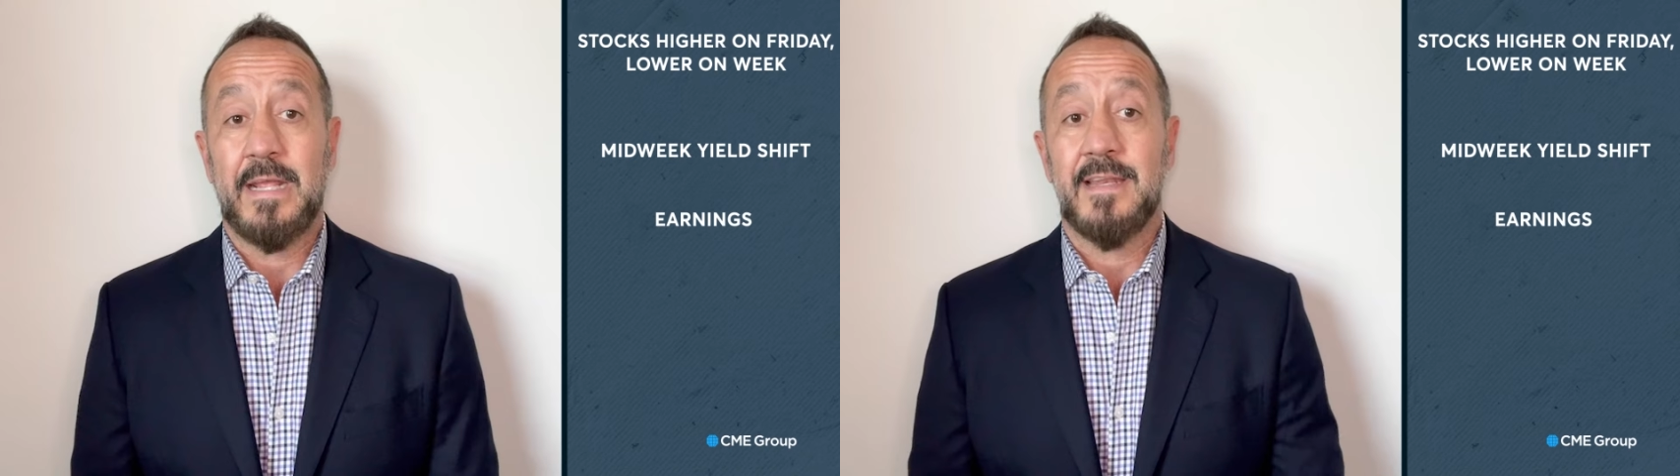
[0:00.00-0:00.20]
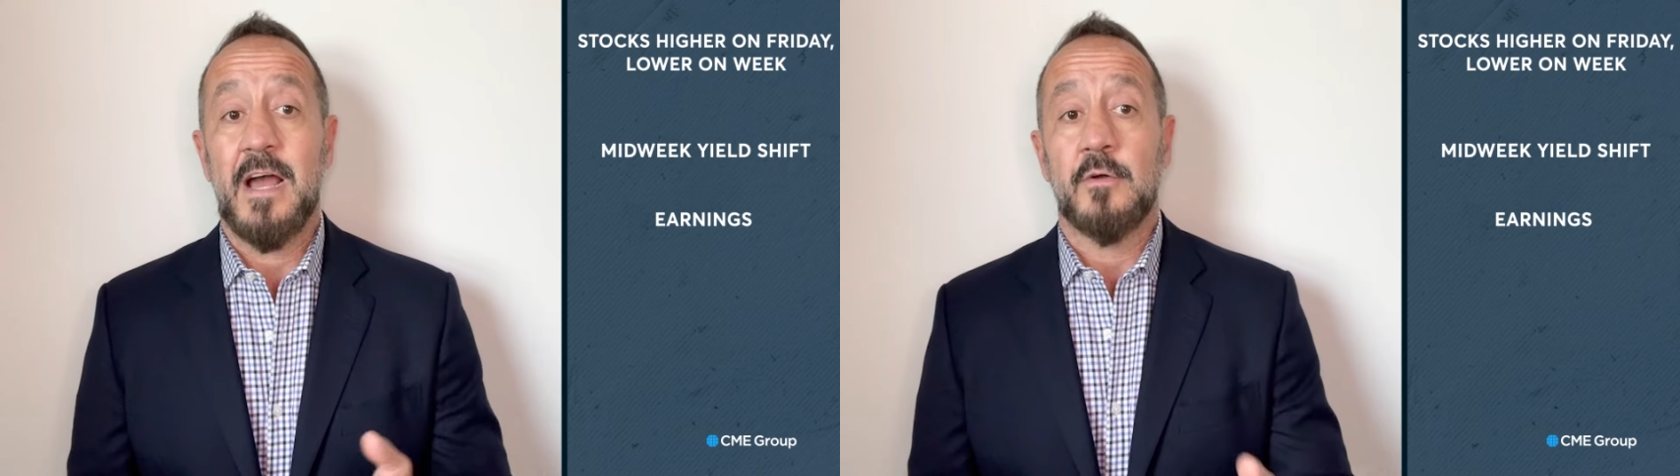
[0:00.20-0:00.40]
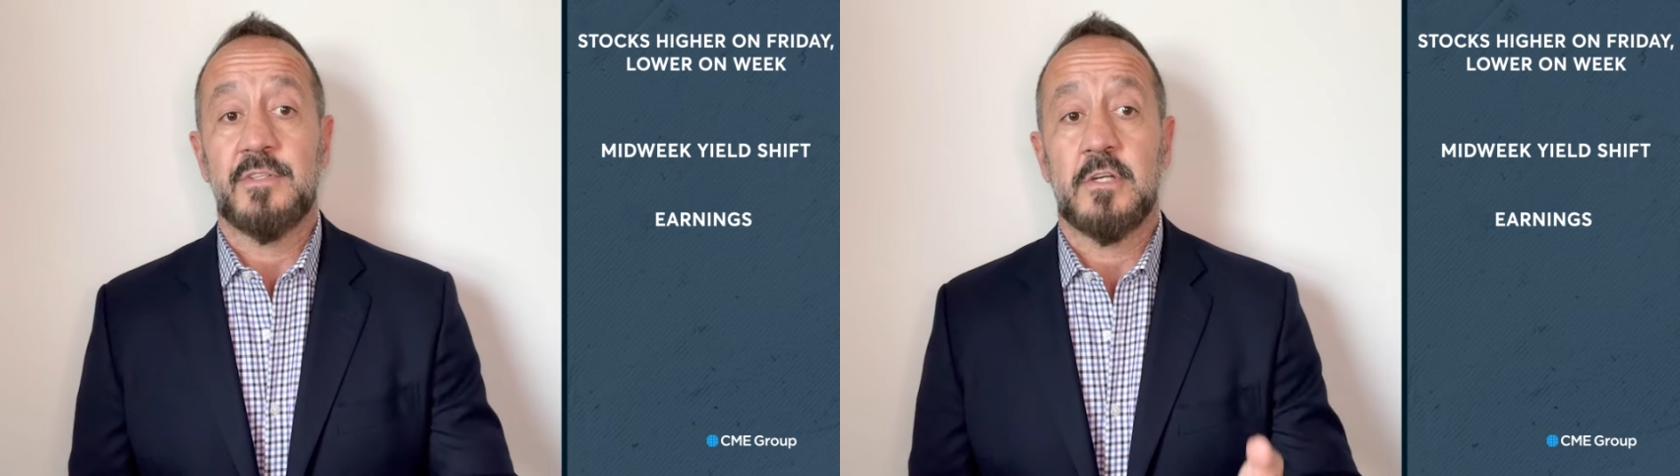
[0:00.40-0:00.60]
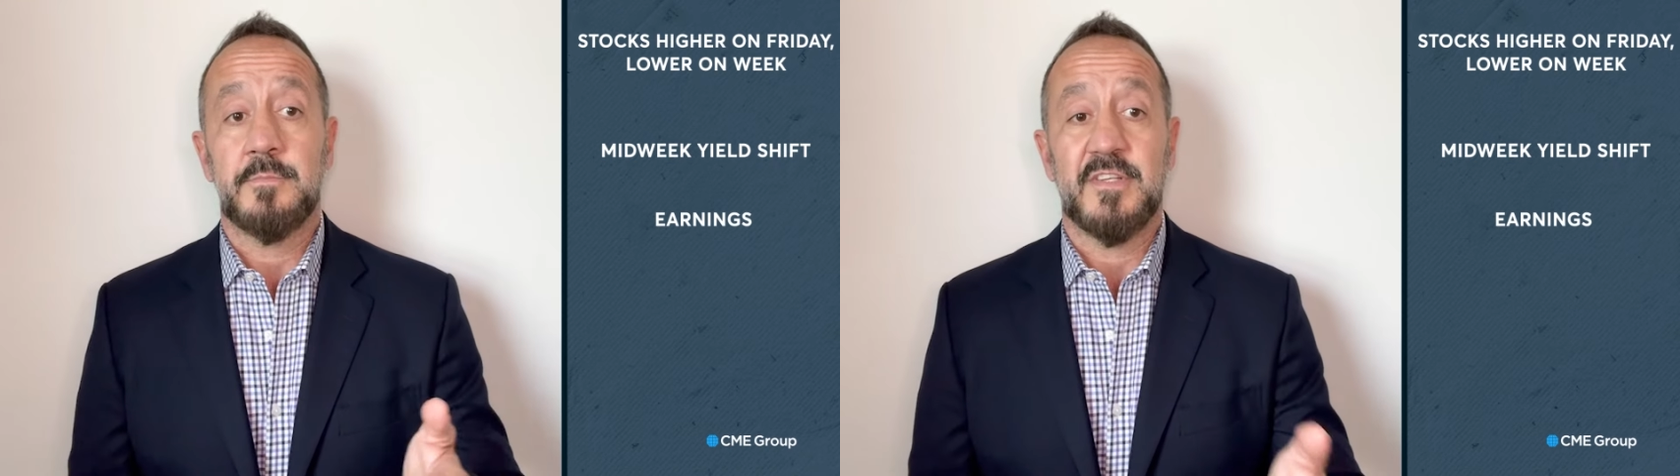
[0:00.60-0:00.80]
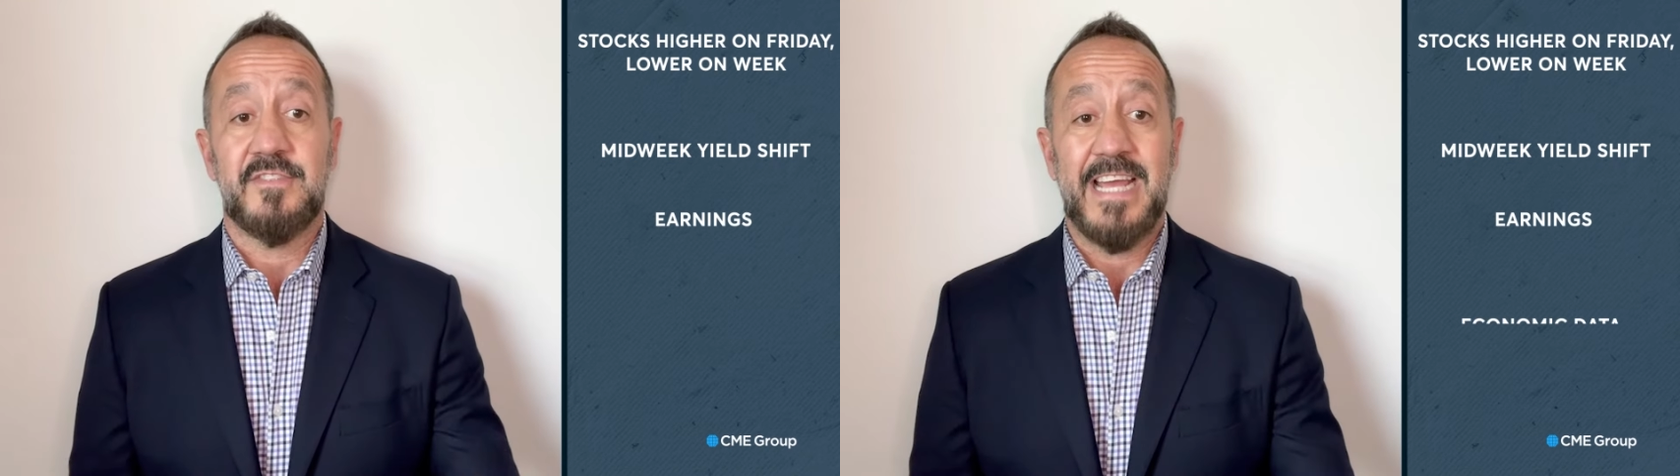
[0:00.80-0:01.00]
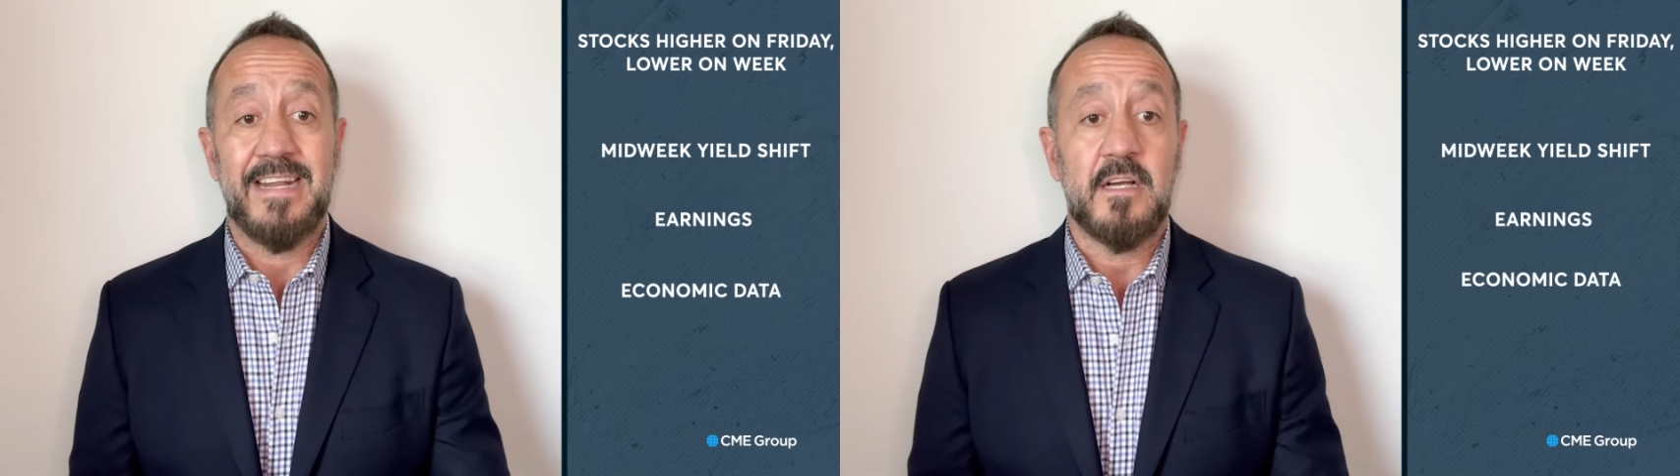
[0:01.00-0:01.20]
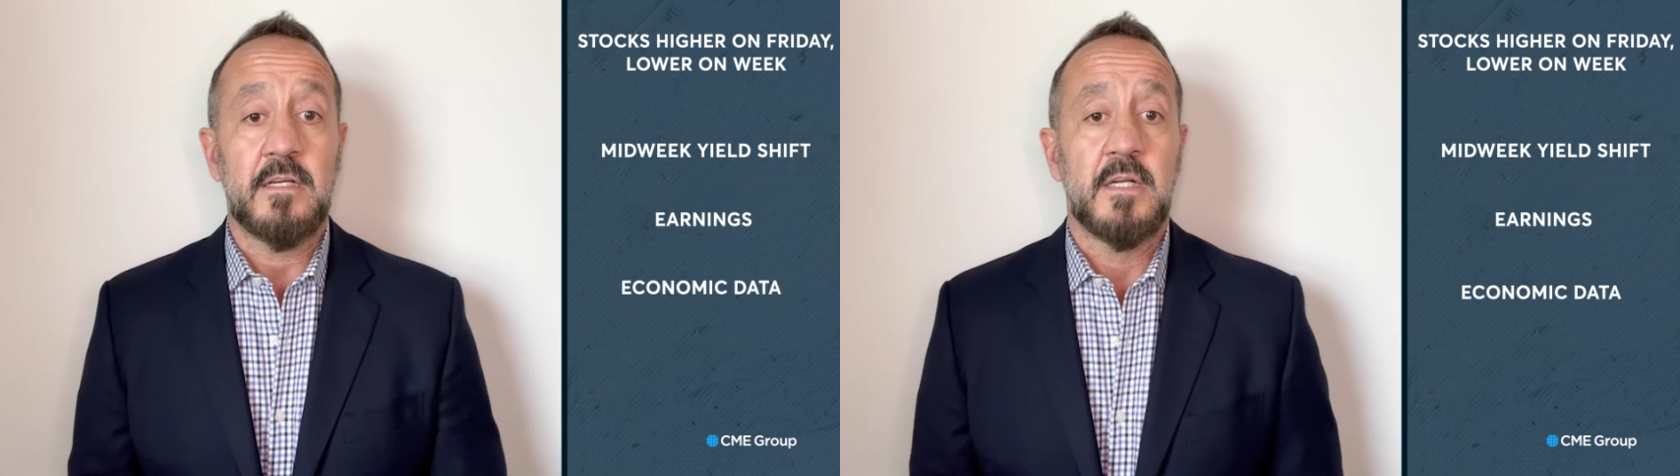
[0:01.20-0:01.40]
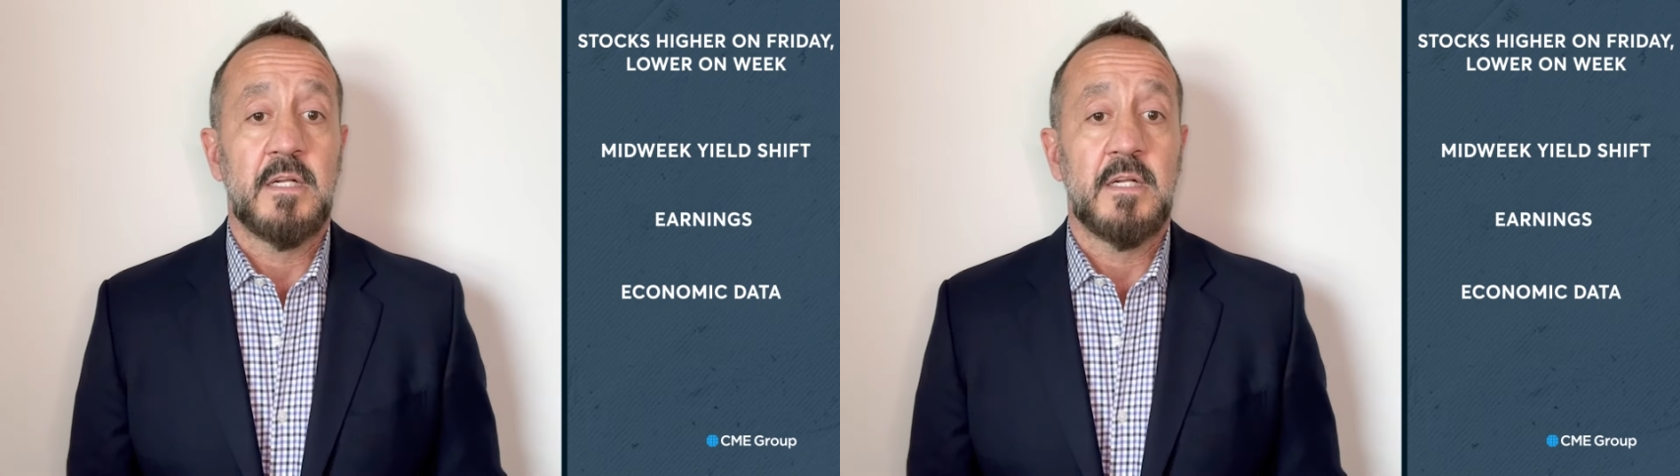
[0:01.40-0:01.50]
Now, in terms of data,